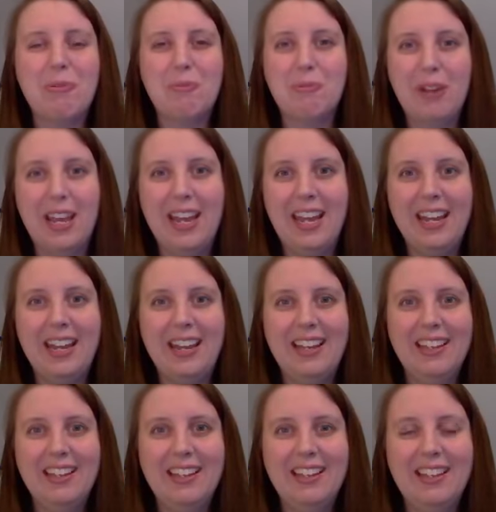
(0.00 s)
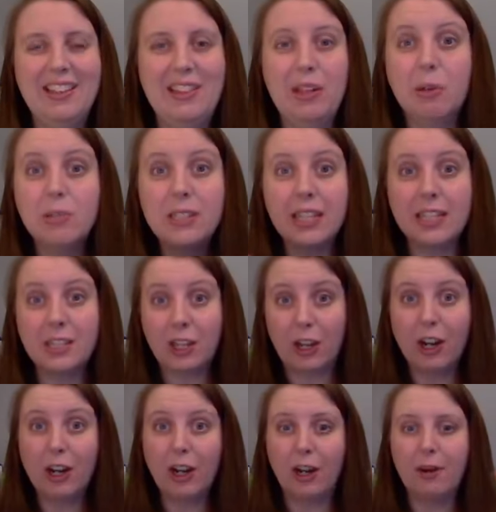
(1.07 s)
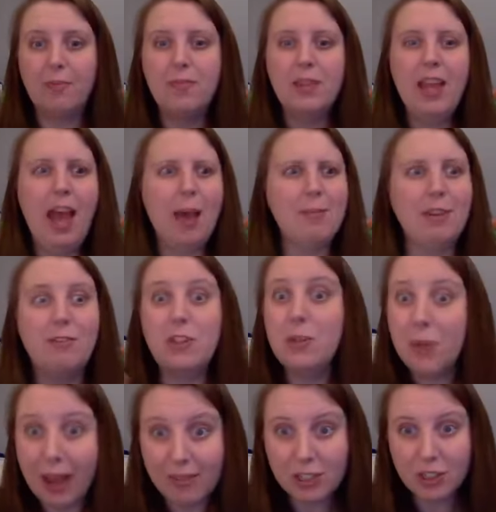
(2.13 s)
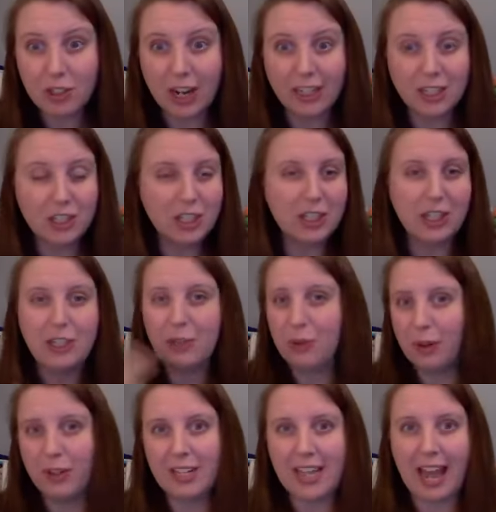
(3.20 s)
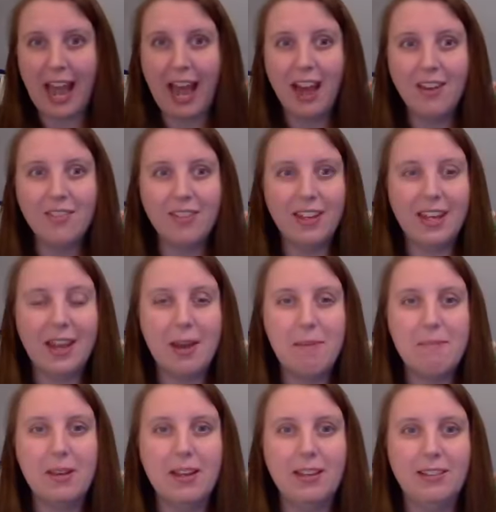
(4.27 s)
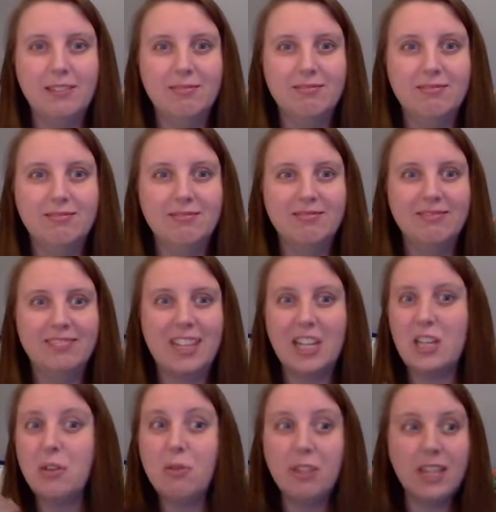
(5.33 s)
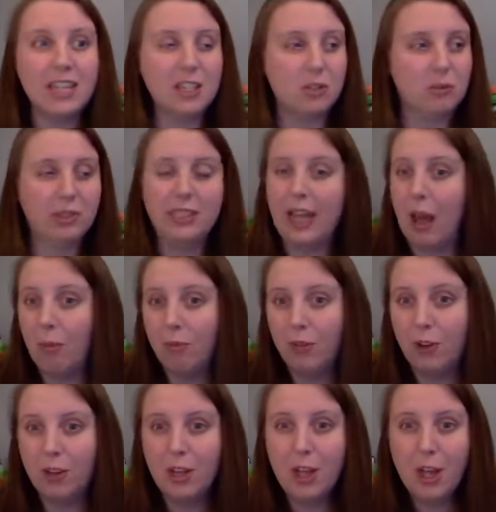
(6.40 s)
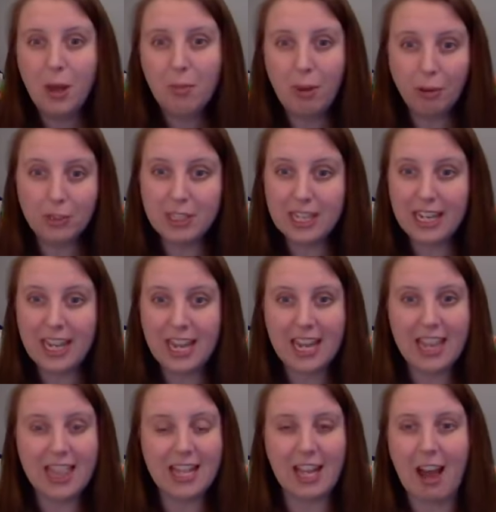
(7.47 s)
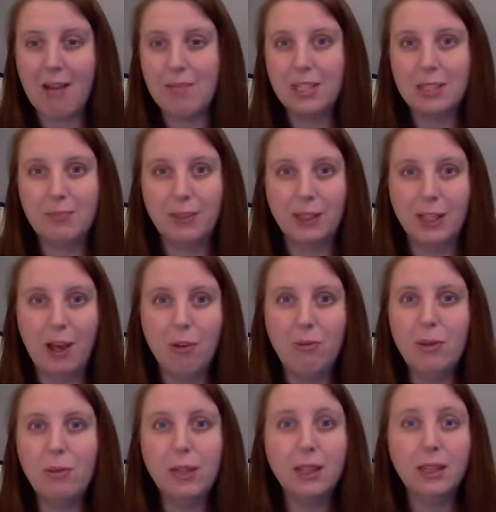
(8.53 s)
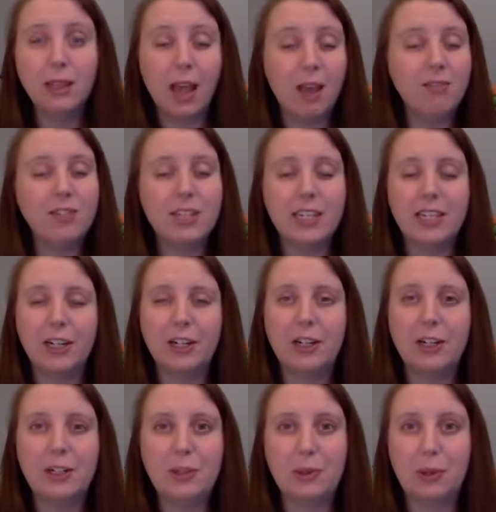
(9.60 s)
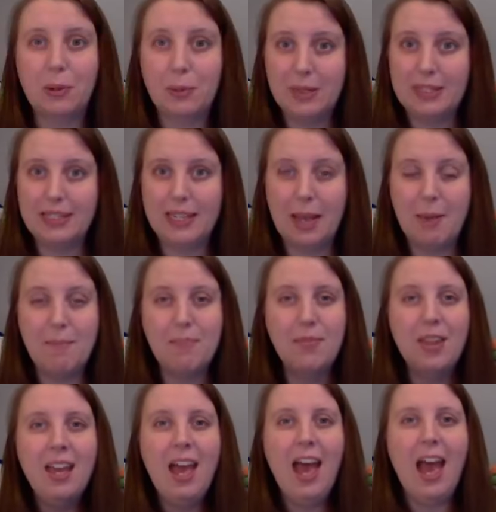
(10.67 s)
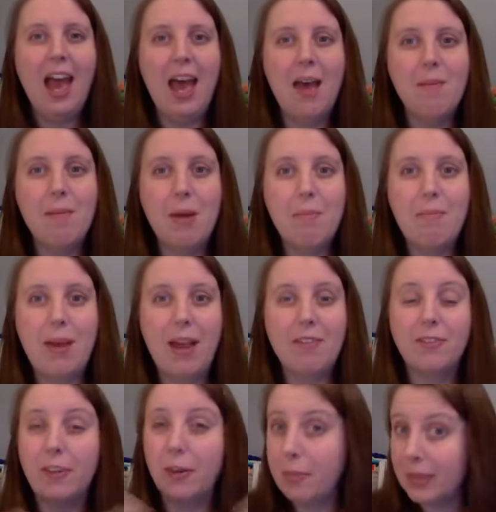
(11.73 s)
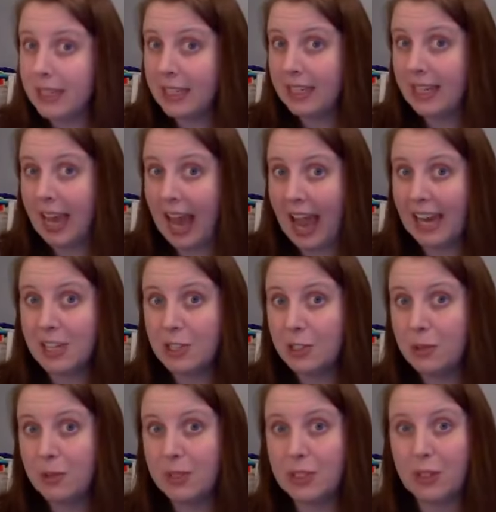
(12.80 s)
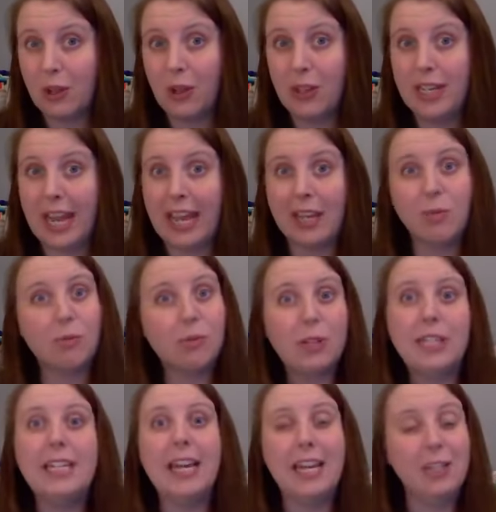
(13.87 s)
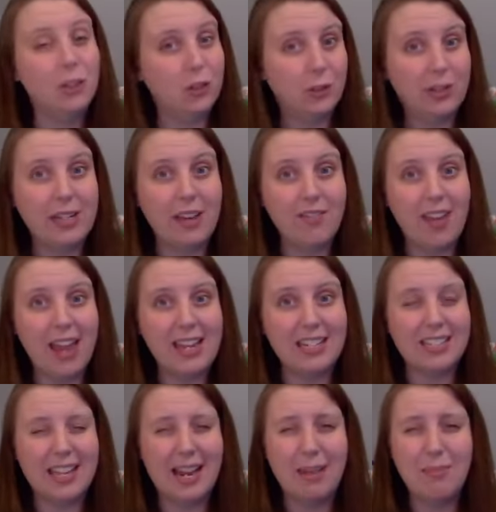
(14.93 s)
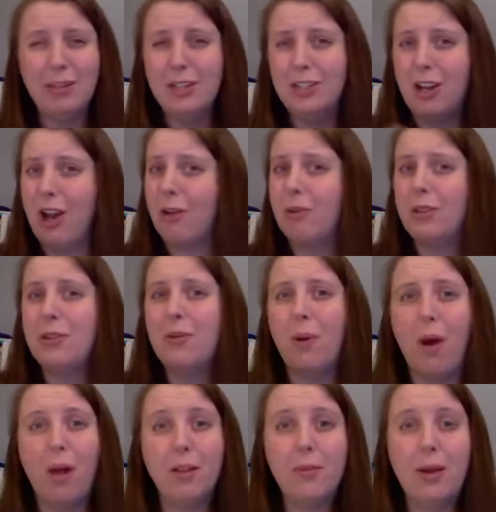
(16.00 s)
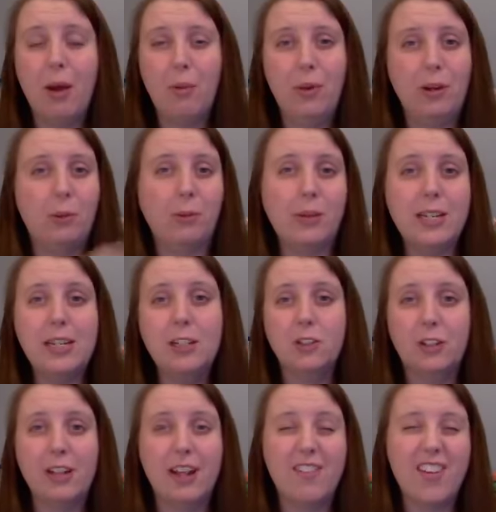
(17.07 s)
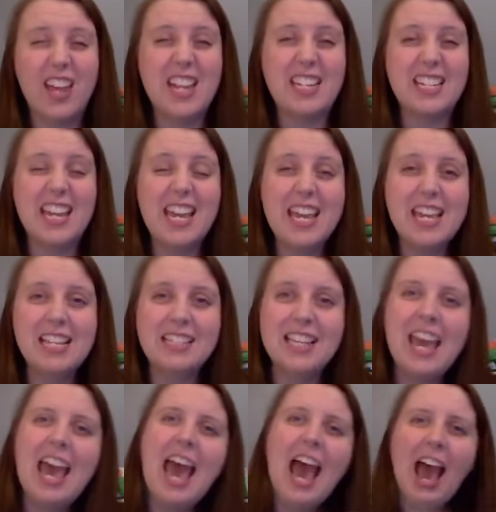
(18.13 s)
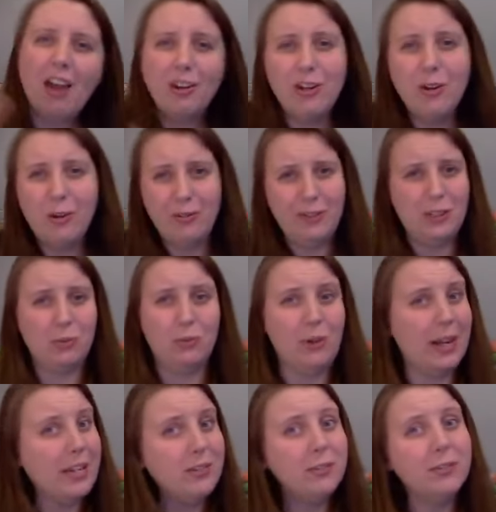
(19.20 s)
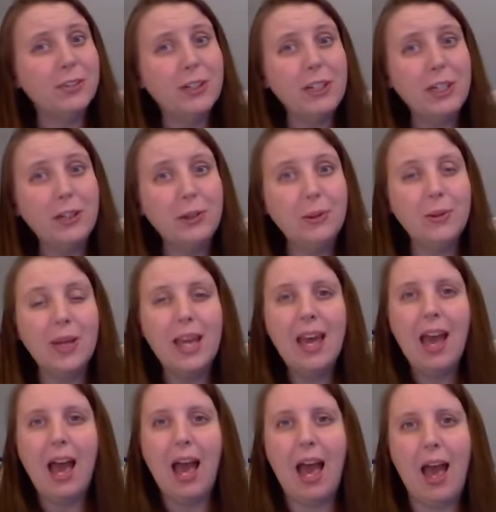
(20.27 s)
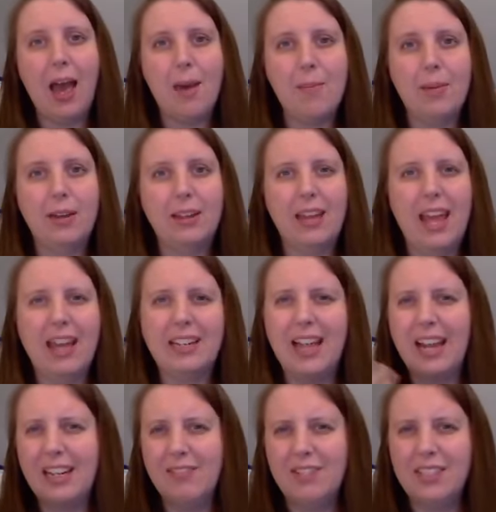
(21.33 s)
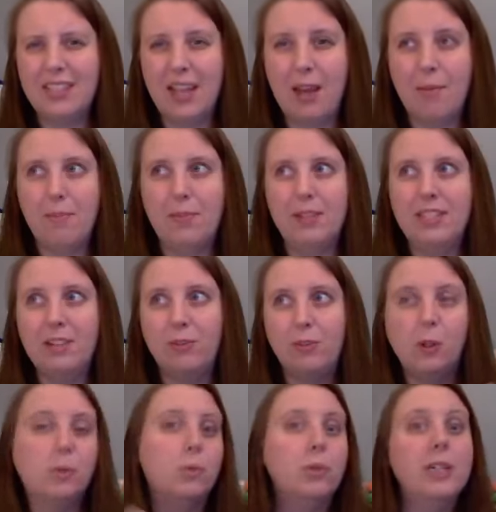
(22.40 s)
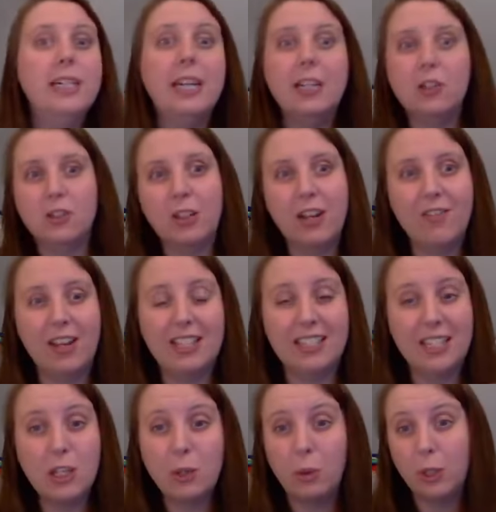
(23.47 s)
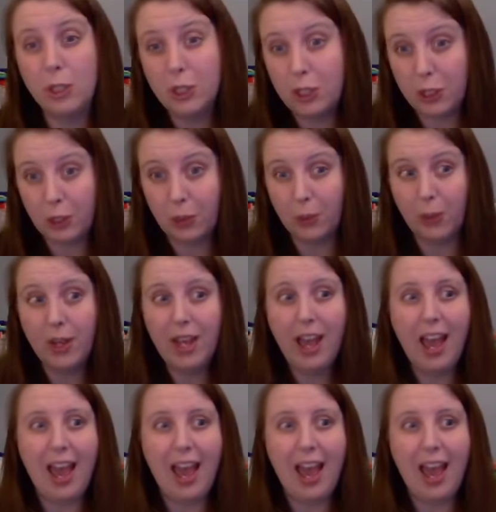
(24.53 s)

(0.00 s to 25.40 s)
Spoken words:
when those things occur? If you have a strategy that you already have, that you think is really helpful, post it in the comments below. We would love to hear your wisdom. But for me, I do what's called a re-entry event. And I'm going to talk with you all about what a re-entry event is, how to know if it's right for you, and kind of some different re-entry events that you can do